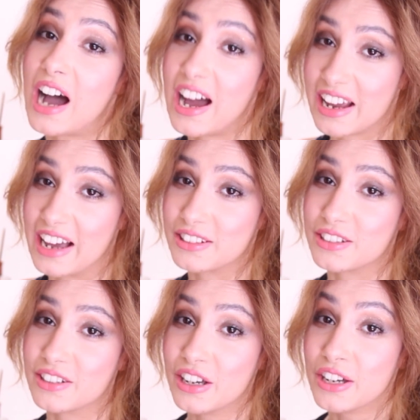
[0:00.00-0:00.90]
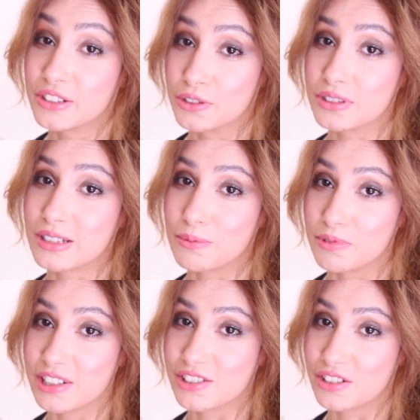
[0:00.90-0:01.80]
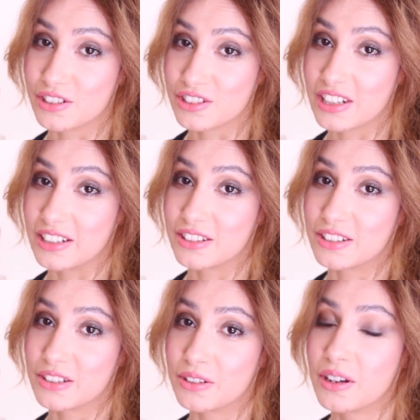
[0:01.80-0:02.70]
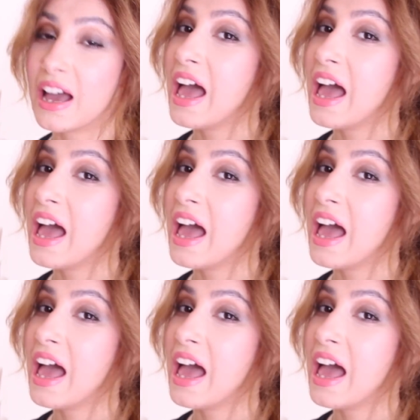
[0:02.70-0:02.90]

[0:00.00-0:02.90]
I had to do some research into,